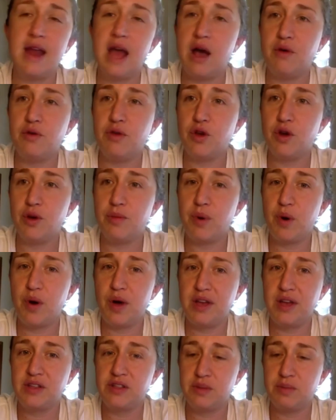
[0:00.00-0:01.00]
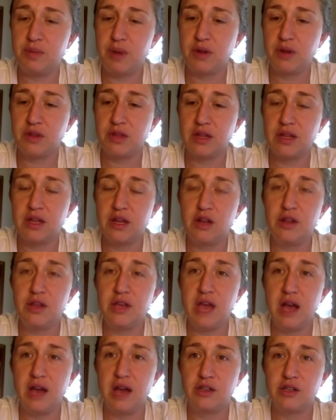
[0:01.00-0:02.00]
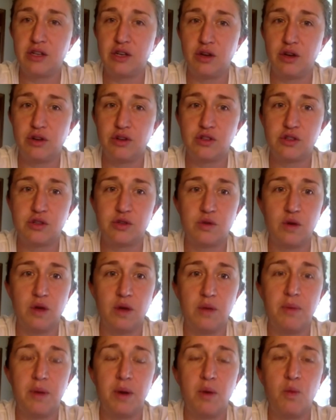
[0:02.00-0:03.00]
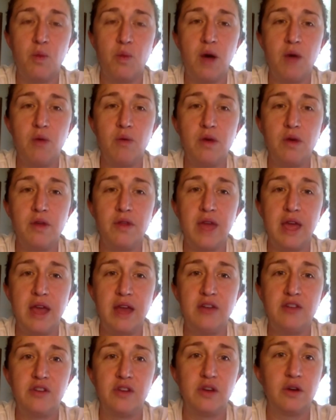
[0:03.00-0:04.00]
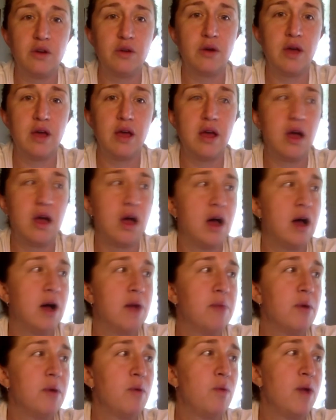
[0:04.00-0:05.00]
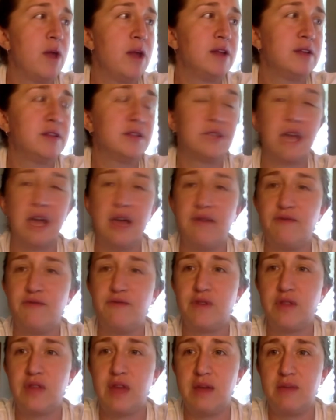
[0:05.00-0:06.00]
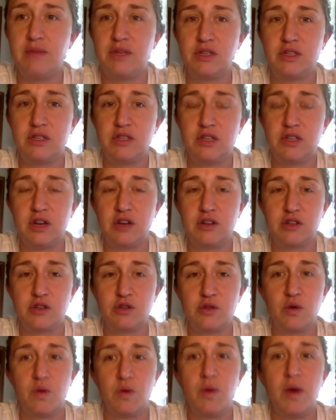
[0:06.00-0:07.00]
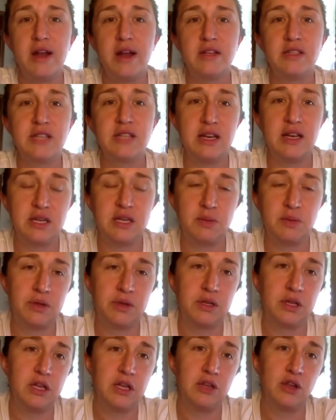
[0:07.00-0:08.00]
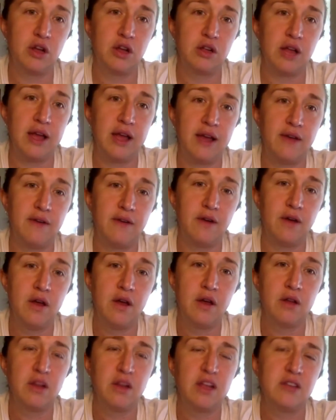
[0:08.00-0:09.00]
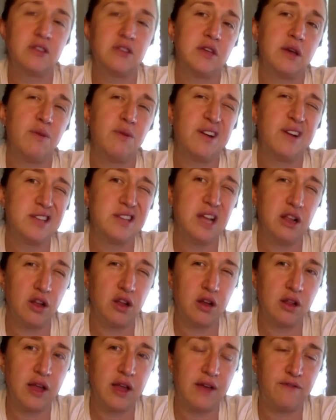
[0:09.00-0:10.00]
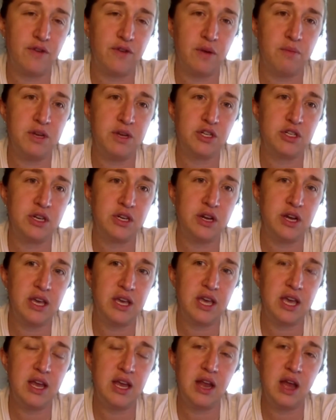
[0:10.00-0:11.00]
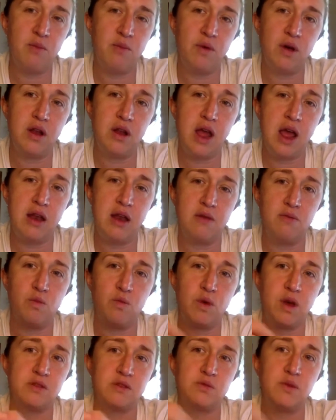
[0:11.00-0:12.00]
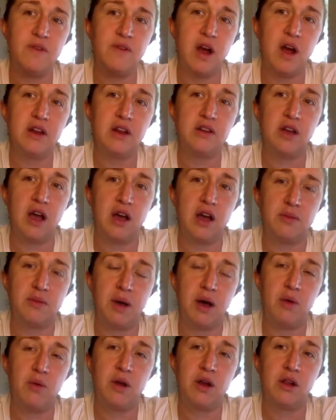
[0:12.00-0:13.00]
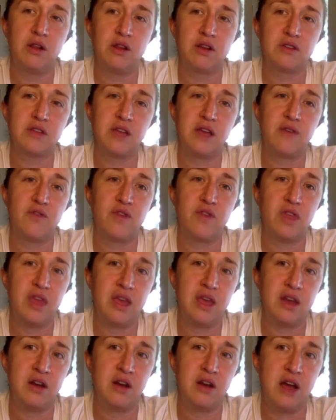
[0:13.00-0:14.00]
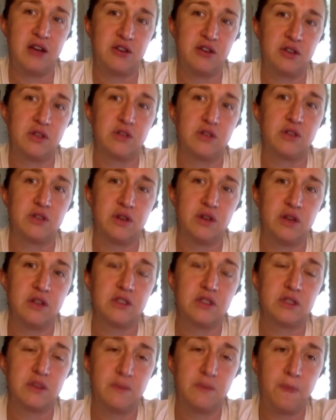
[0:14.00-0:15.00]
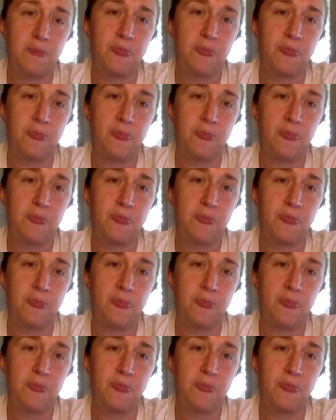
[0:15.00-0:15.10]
now your boys are both a little young to go to school but what will they do um, when it's time for them to start school what does that typically look like let's say what does that look like for a missionary kid and what and because we've already talked about what it looks like for the international students